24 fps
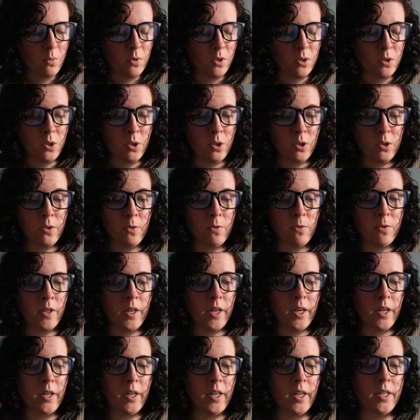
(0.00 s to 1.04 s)
With Joseph
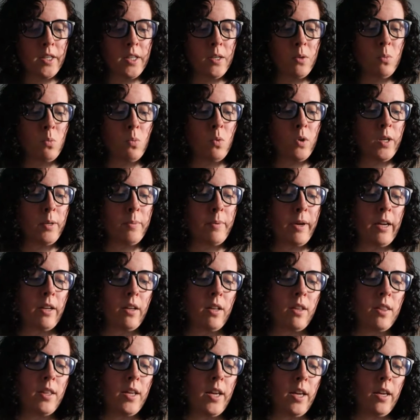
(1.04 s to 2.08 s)
there, he didn't worry
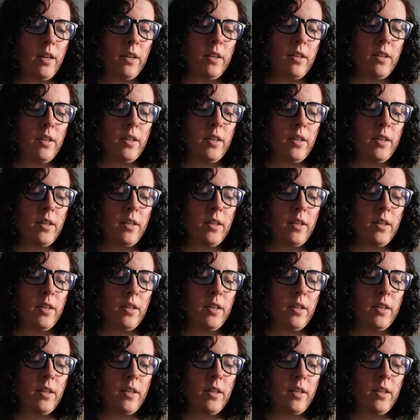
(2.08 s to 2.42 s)
about a thing,